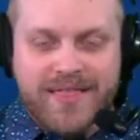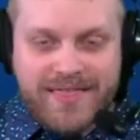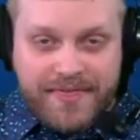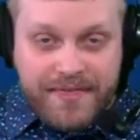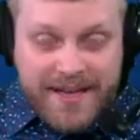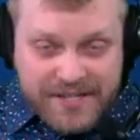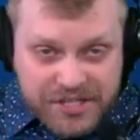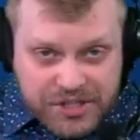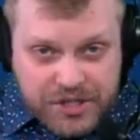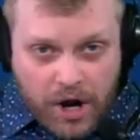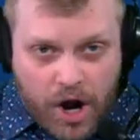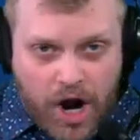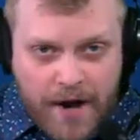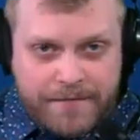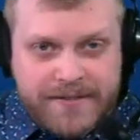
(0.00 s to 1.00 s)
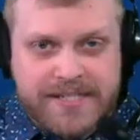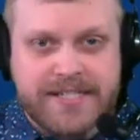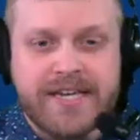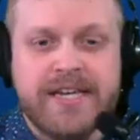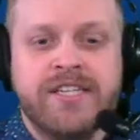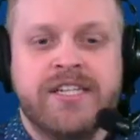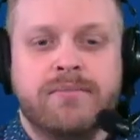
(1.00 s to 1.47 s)
This
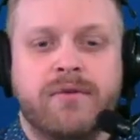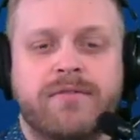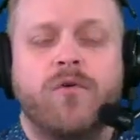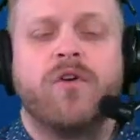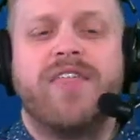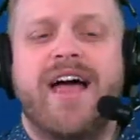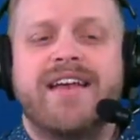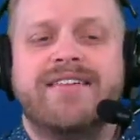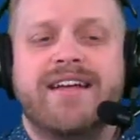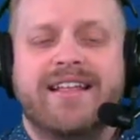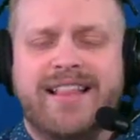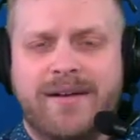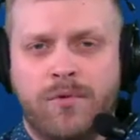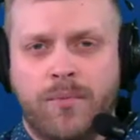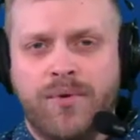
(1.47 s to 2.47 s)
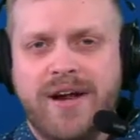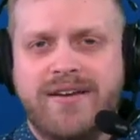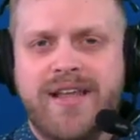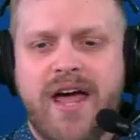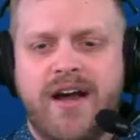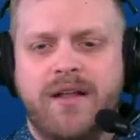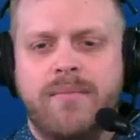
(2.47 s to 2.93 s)
offseason, before that deadline we'll break
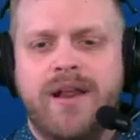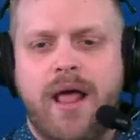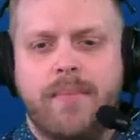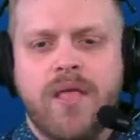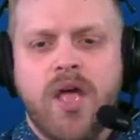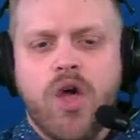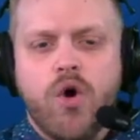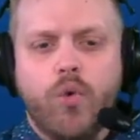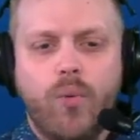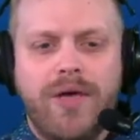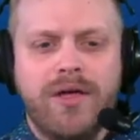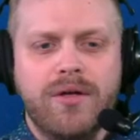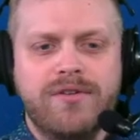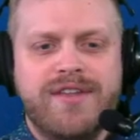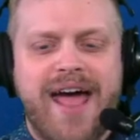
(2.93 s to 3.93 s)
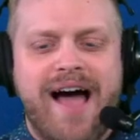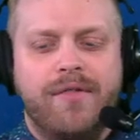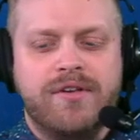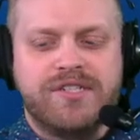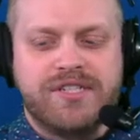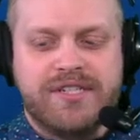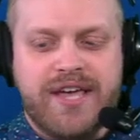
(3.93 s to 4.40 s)
down in a minute, will
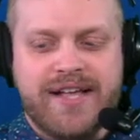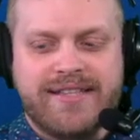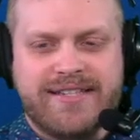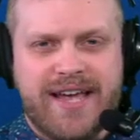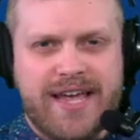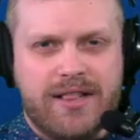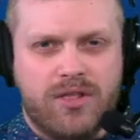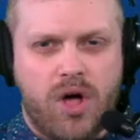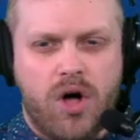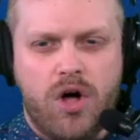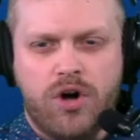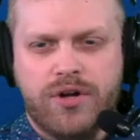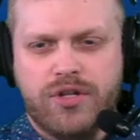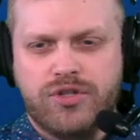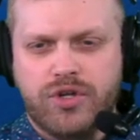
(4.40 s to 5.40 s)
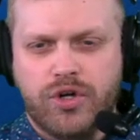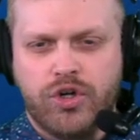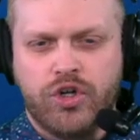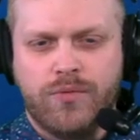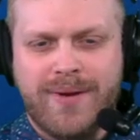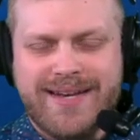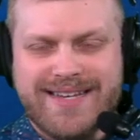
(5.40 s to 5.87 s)
Dallas get a
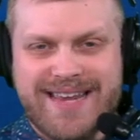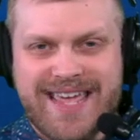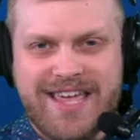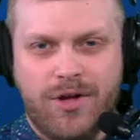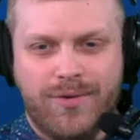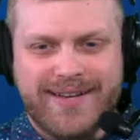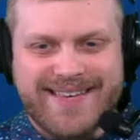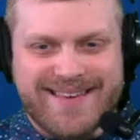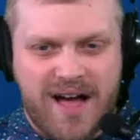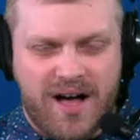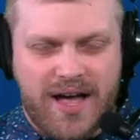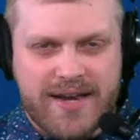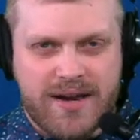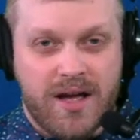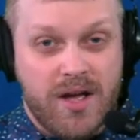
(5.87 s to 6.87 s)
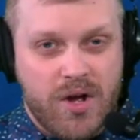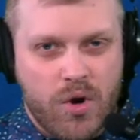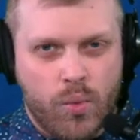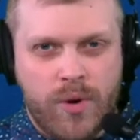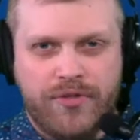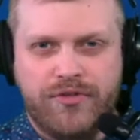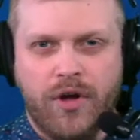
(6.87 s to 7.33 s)
long-term deal done
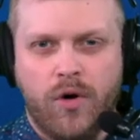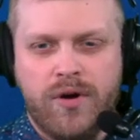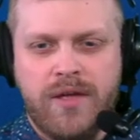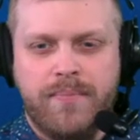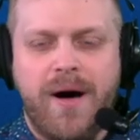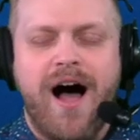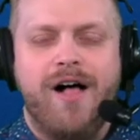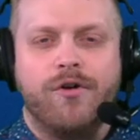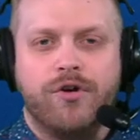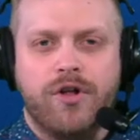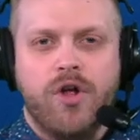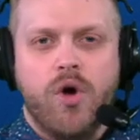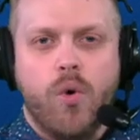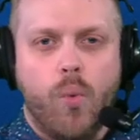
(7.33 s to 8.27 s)
with Tony Pollard?